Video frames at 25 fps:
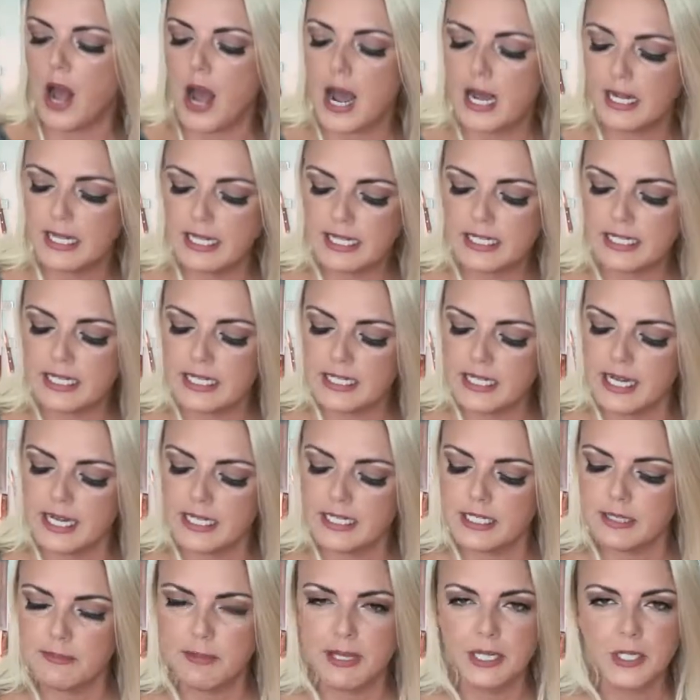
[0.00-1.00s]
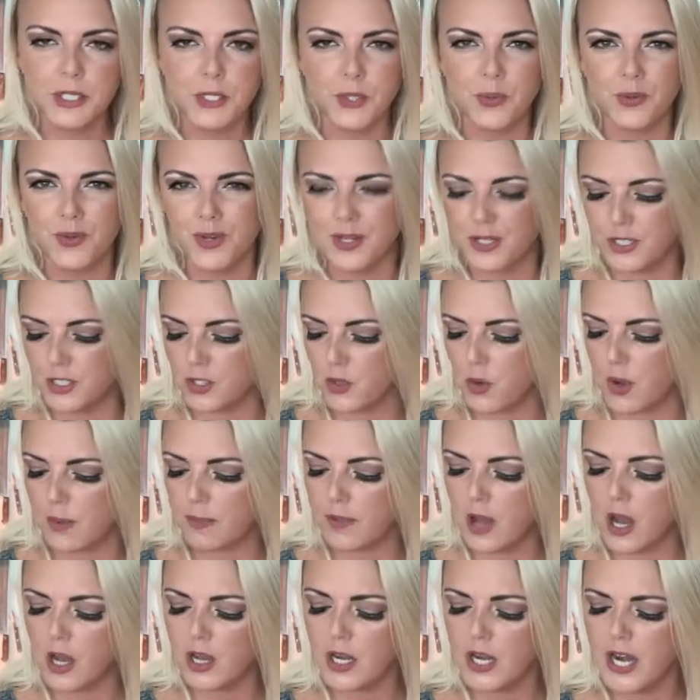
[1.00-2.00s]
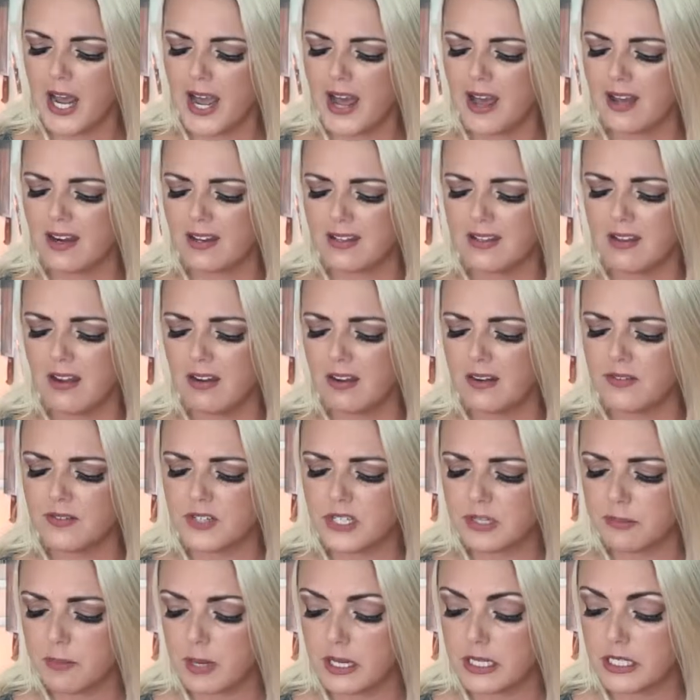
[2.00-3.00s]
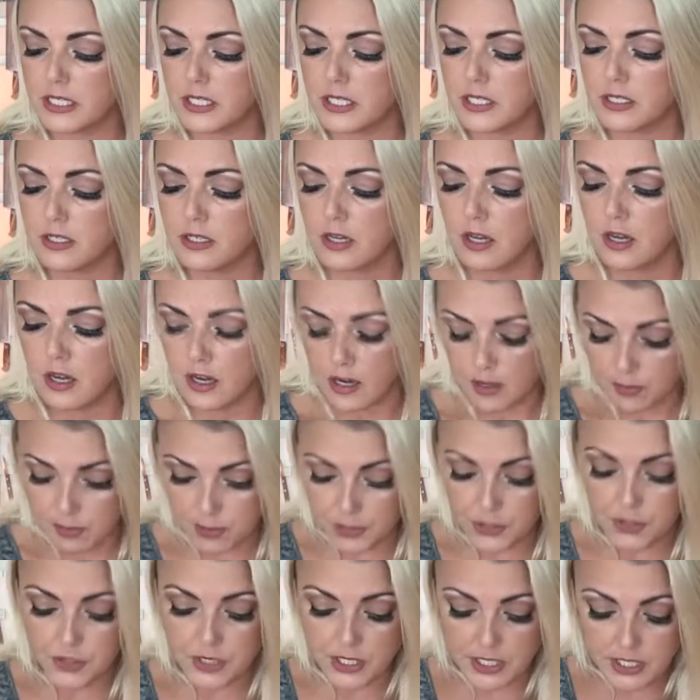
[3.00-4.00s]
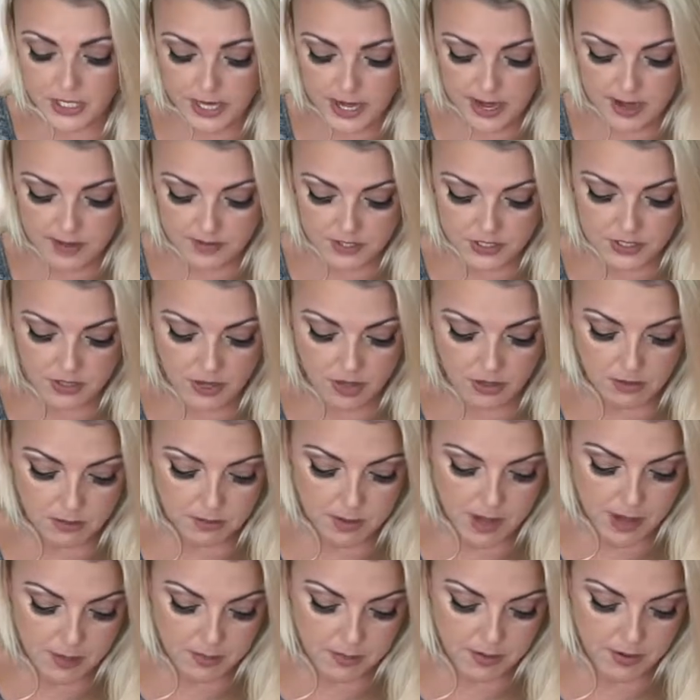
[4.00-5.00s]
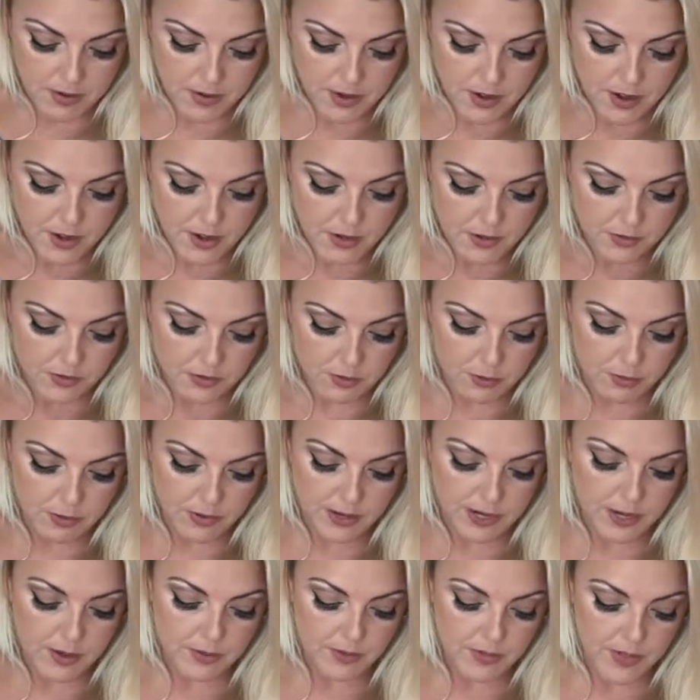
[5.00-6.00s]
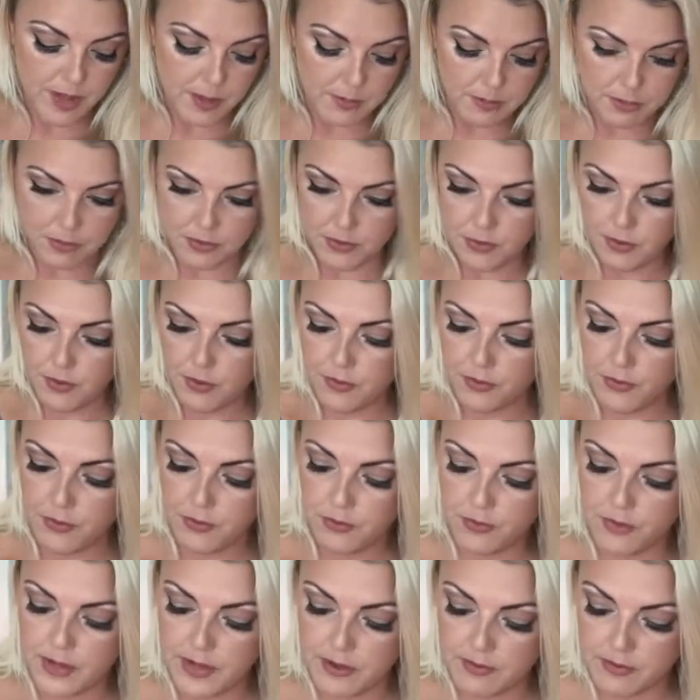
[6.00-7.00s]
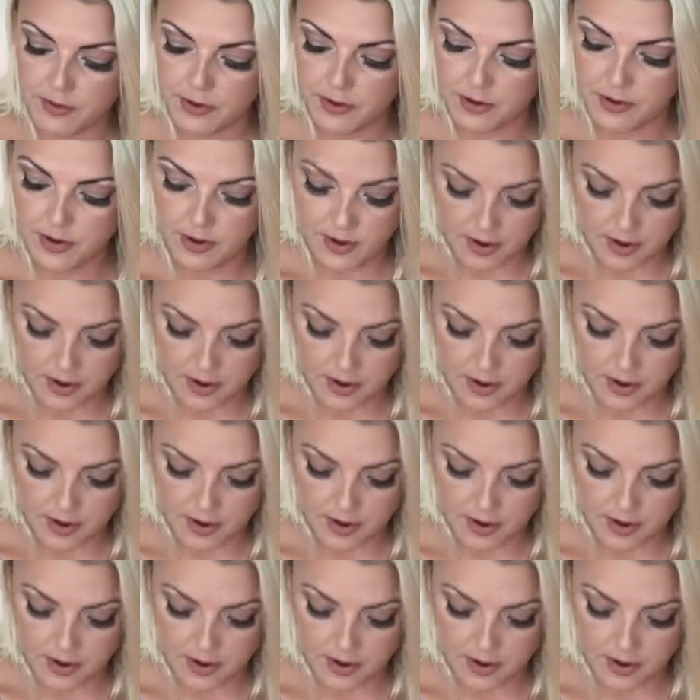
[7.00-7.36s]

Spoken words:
I like to taste my tuna, so I'm not gonna add a ton of spices, but you need to have salt and pepper to bring out that beautiful flavor